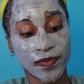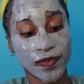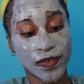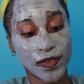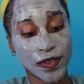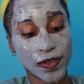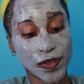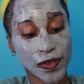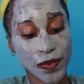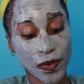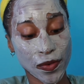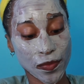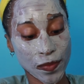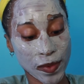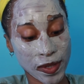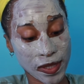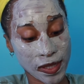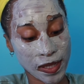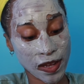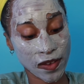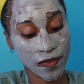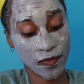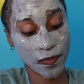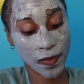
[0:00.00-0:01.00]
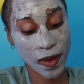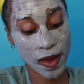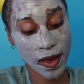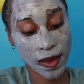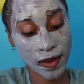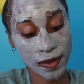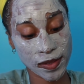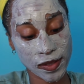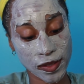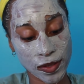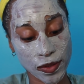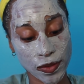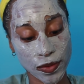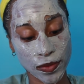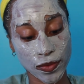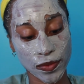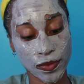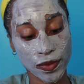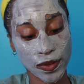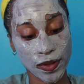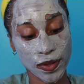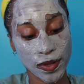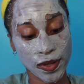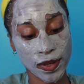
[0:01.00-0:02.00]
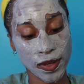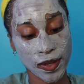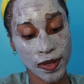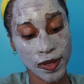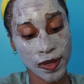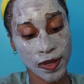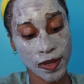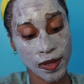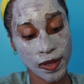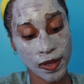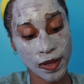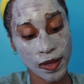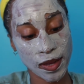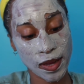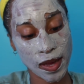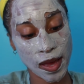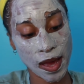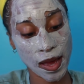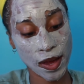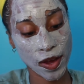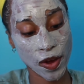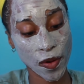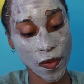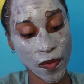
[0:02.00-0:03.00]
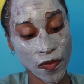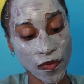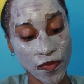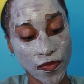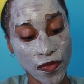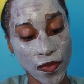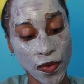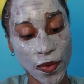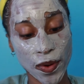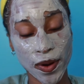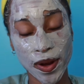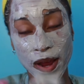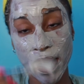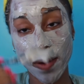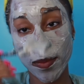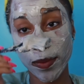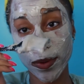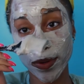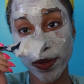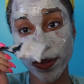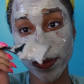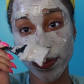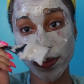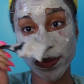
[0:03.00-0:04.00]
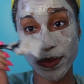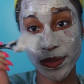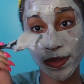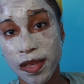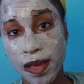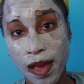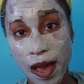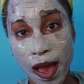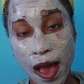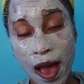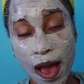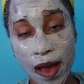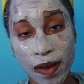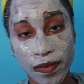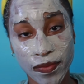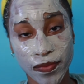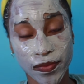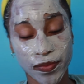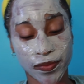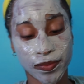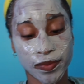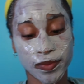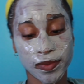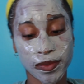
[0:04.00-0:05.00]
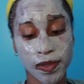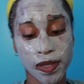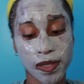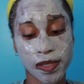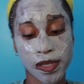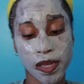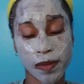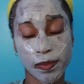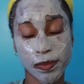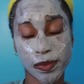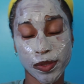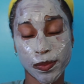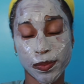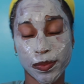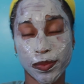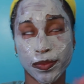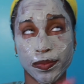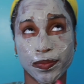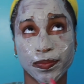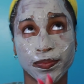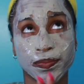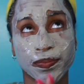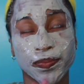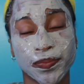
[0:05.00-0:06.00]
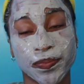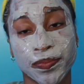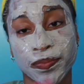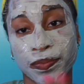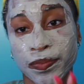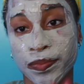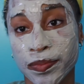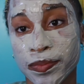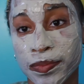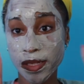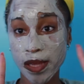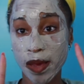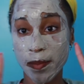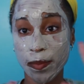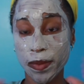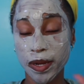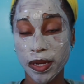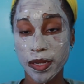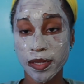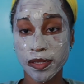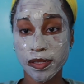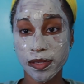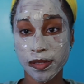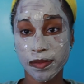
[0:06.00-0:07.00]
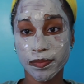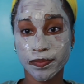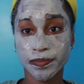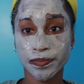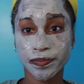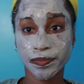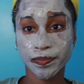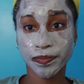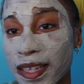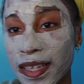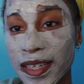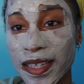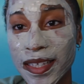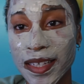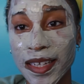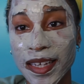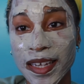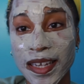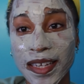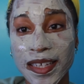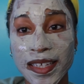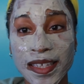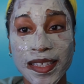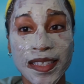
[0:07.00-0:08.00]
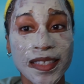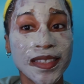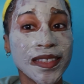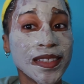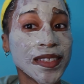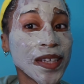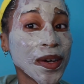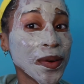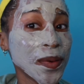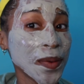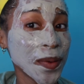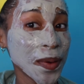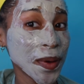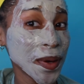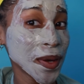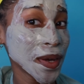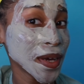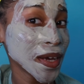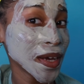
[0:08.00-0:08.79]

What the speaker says: so much left back, so going forward I would use a tablespoon. 10 minutes. So